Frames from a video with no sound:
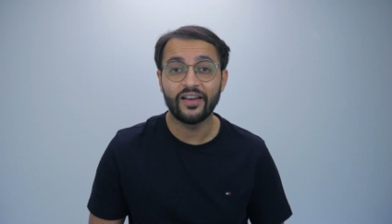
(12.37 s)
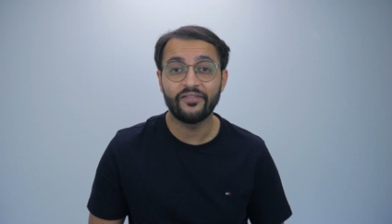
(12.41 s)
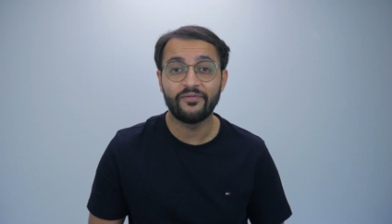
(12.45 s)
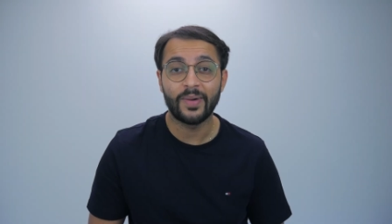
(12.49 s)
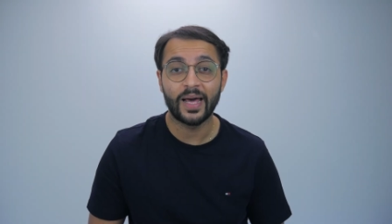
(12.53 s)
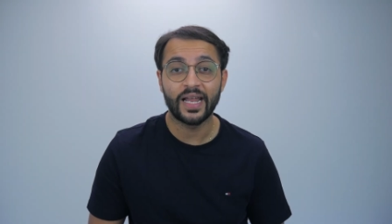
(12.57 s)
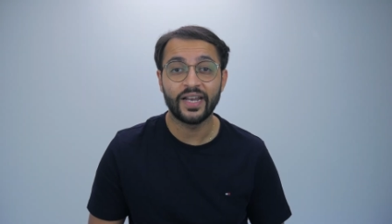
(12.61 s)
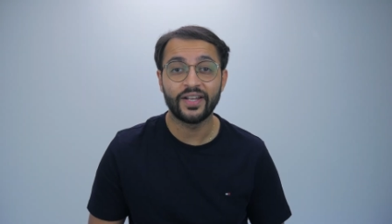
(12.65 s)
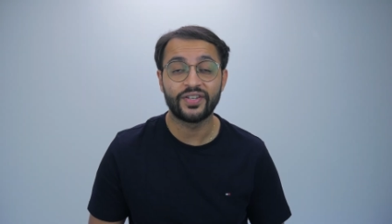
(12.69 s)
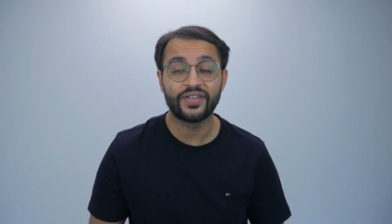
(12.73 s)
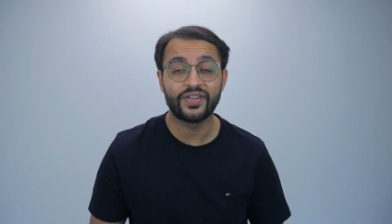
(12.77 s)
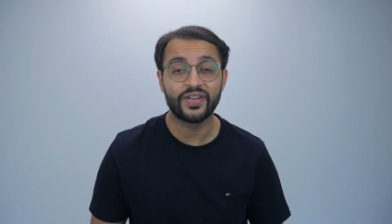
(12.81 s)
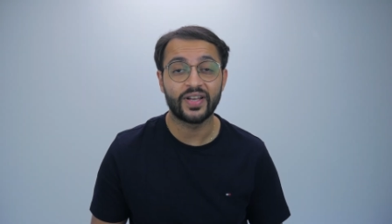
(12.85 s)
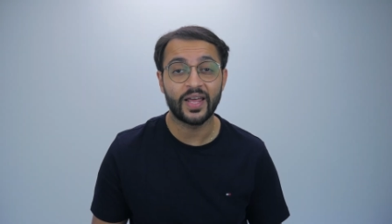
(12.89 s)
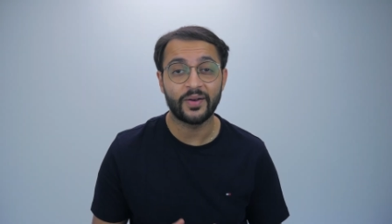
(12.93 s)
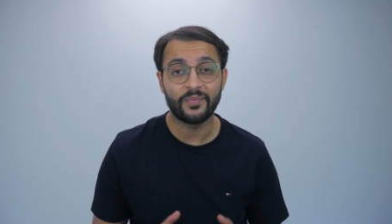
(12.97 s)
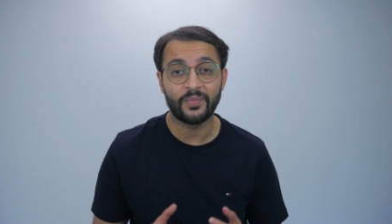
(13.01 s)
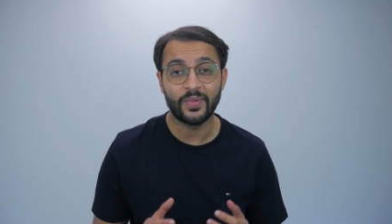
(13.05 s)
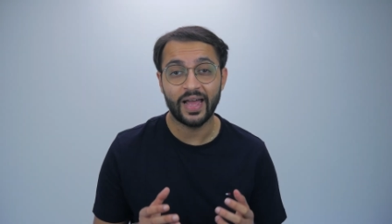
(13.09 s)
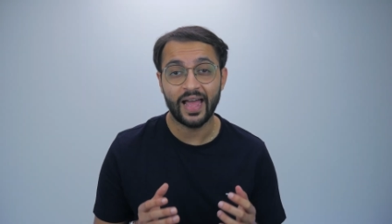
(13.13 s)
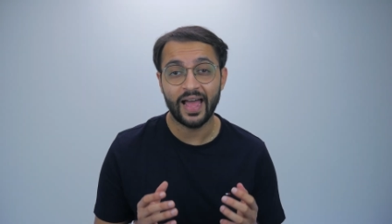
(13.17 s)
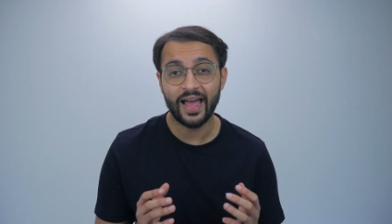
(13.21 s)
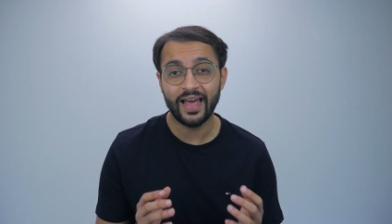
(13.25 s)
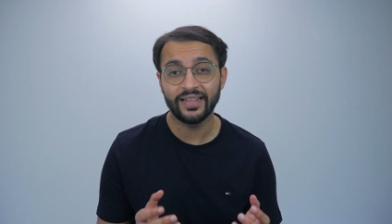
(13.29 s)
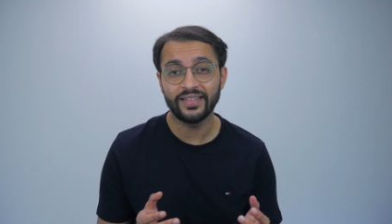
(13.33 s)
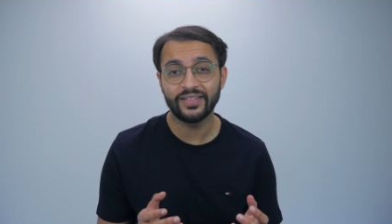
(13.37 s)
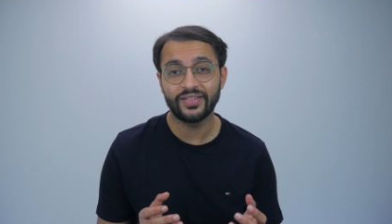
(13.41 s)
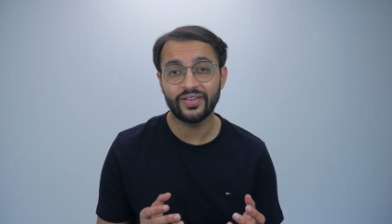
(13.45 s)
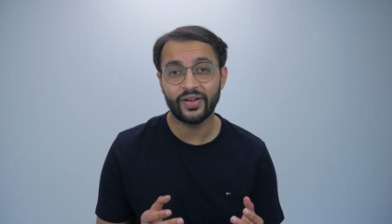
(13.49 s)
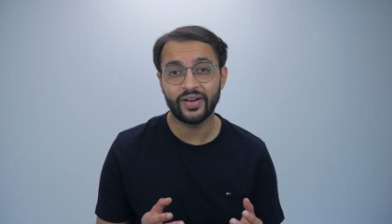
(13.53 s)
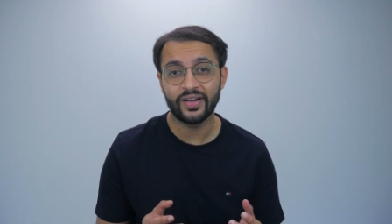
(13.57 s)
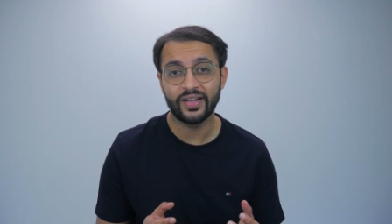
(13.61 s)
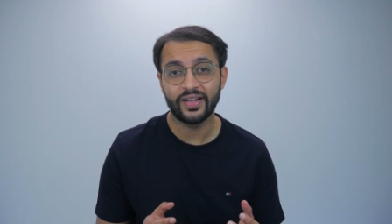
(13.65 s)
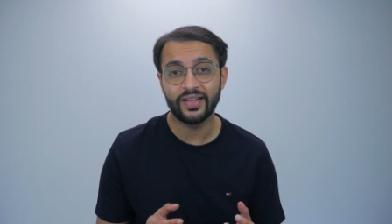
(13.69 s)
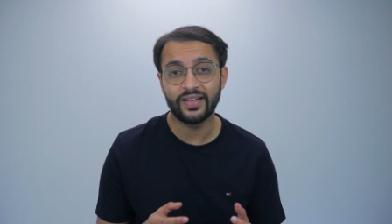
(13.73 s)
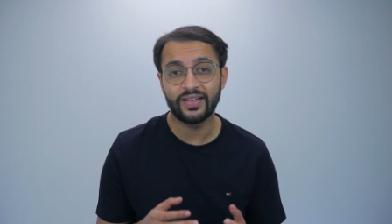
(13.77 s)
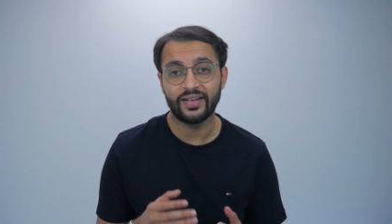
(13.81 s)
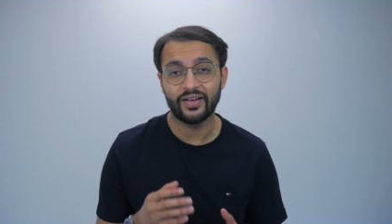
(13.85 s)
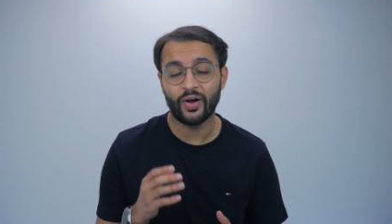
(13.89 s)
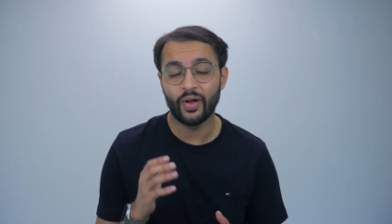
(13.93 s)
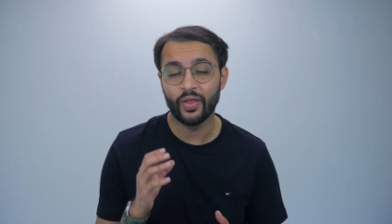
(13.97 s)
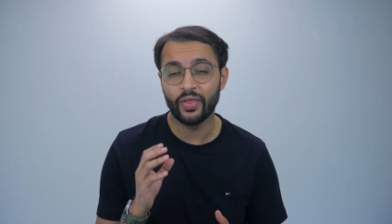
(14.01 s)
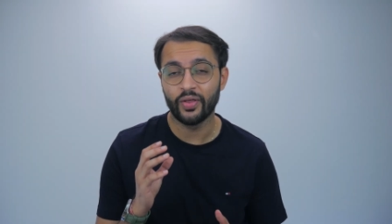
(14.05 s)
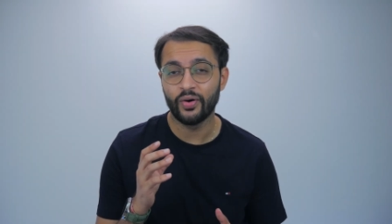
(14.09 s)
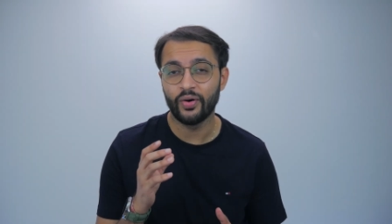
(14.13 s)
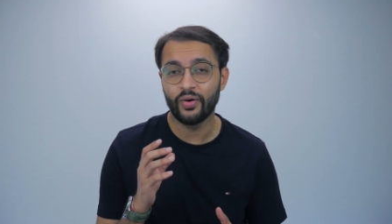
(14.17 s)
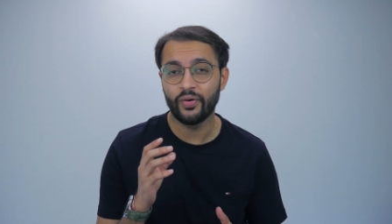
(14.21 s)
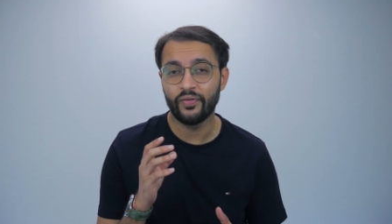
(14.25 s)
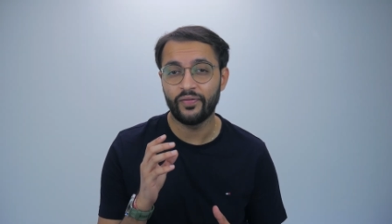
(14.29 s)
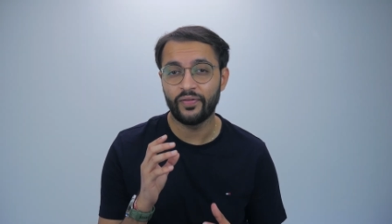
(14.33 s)
I've managed to get my hands on it,
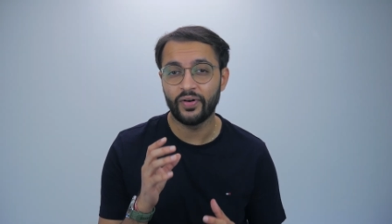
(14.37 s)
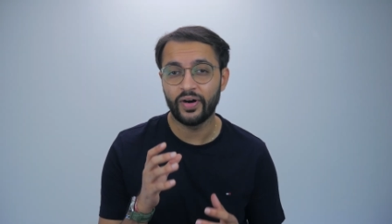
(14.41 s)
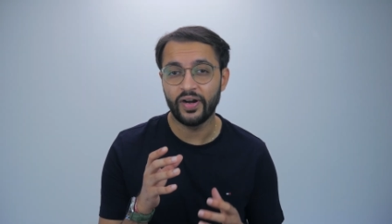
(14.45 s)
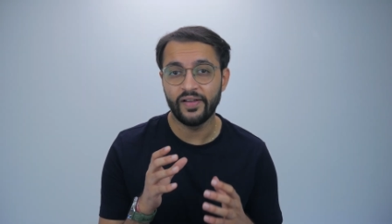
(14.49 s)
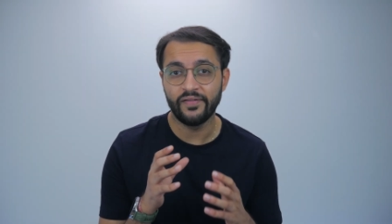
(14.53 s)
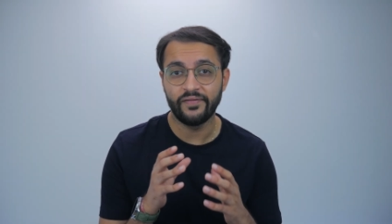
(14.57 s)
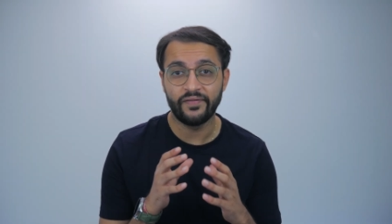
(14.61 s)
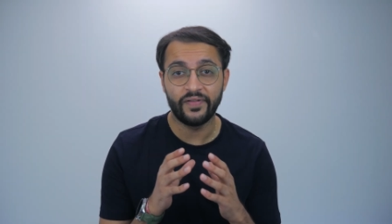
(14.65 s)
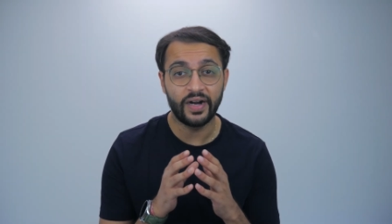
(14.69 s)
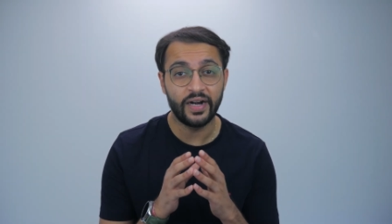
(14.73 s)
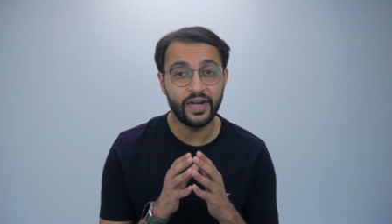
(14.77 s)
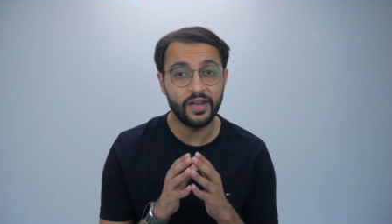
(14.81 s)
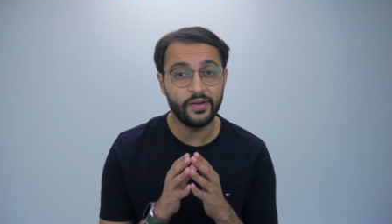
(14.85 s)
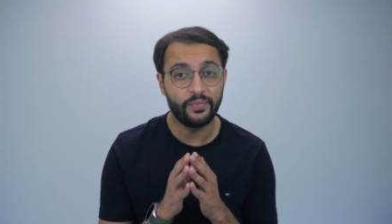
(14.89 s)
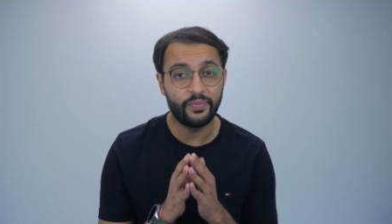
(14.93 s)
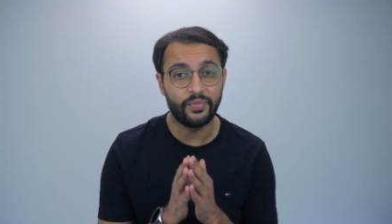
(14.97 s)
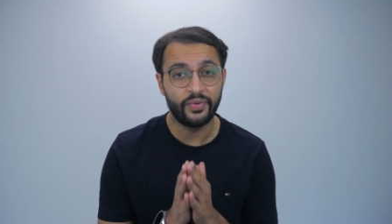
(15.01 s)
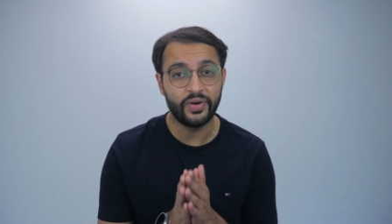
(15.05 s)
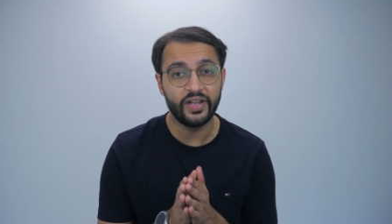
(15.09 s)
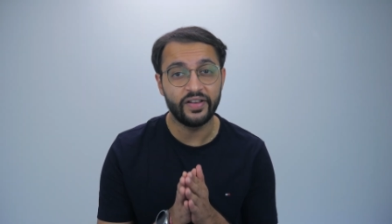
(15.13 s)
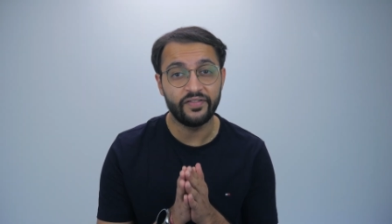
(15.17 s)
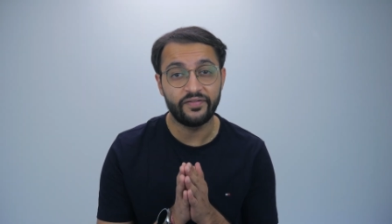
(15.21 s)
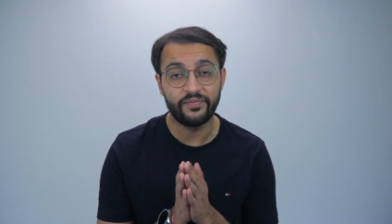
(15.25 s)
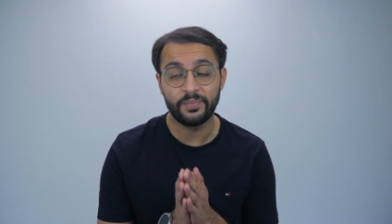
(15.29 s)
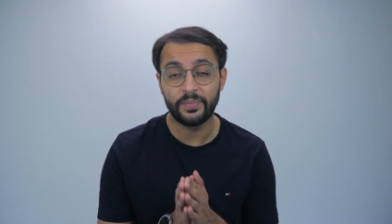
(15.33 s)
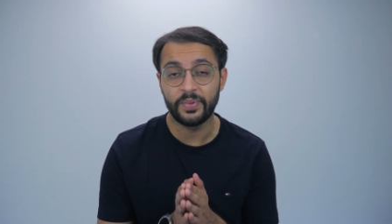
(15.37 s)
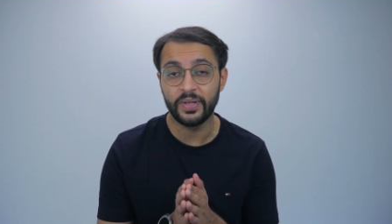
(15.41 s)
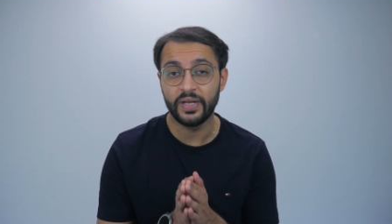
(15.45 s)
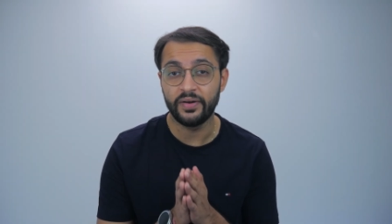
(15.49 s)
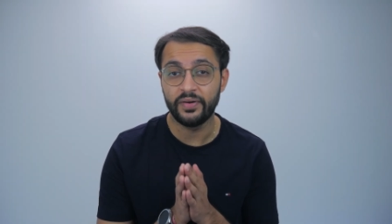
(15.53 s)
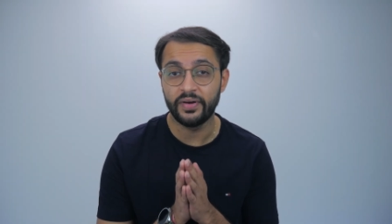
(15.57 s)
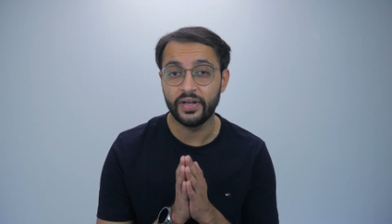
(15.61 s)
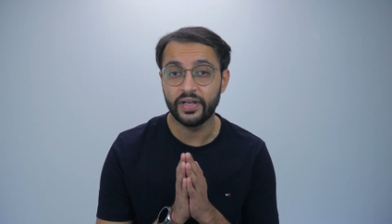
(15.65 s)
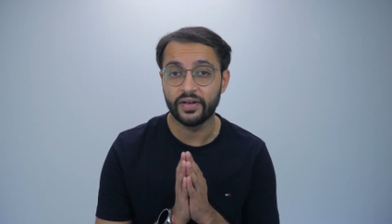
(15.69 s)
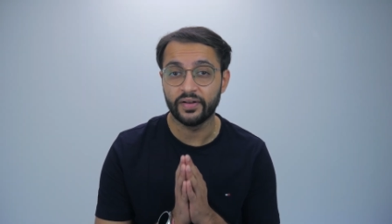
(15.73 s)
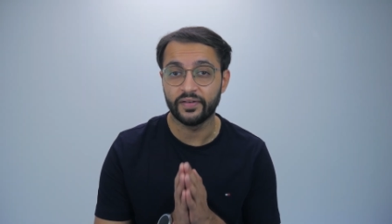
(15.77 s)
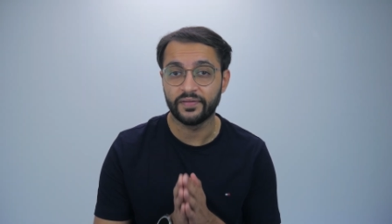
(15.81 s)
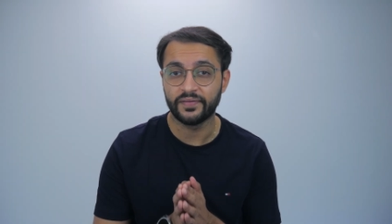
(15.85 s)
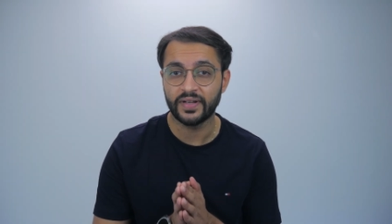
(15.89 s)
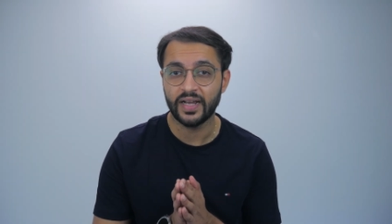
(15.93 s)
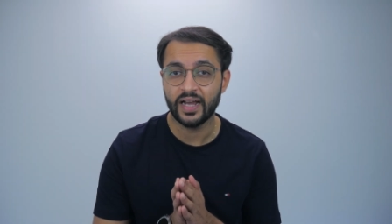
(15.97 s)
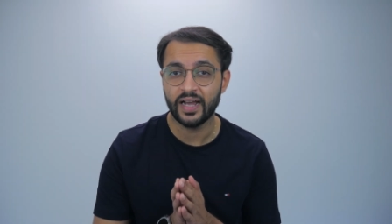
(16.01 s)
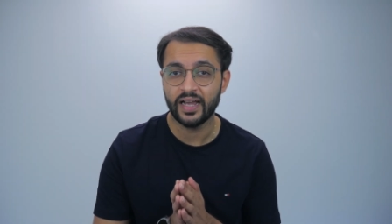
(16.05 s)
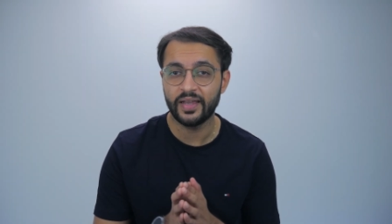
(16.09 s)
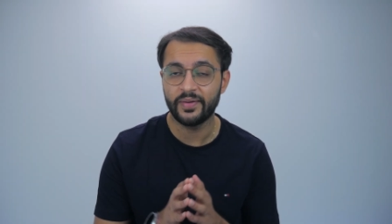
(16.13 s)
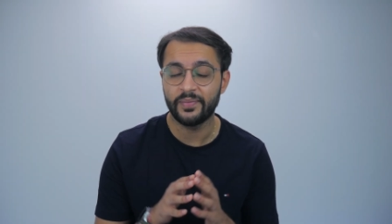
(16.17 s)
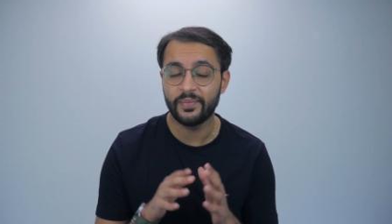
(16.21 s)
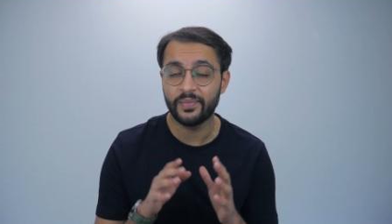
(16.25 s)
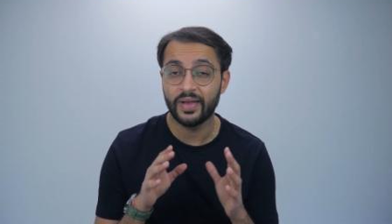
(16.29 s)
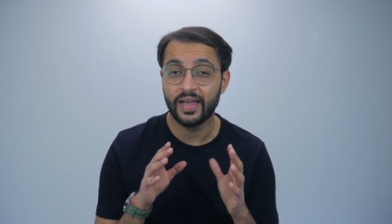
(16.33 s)
although for a very brief period of
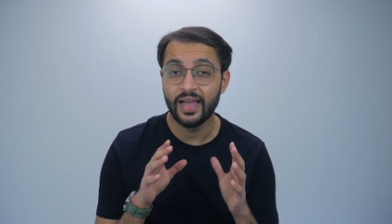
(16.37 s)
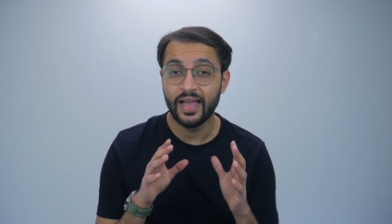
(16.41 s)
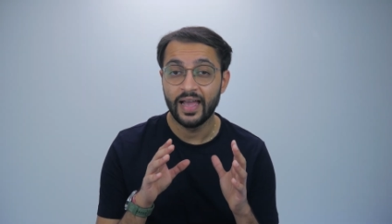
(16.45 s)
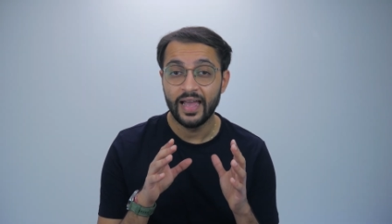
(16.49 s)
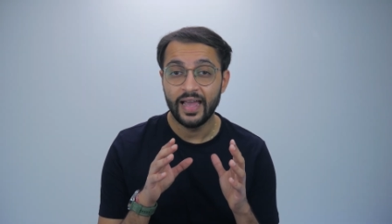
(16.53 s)
time,